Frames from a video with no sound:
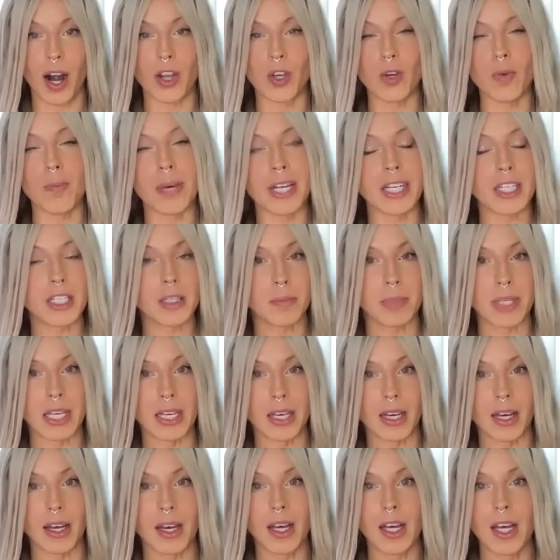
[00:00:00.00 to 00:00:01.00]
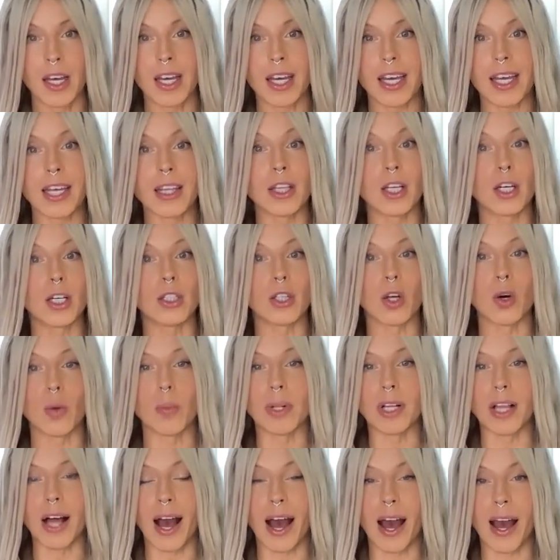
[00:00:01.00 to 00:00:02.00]
Are you meant to be in the
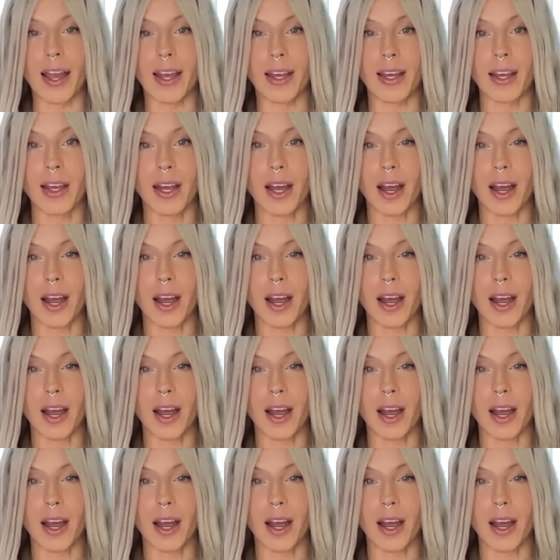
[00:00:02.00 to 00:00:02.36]
global eye?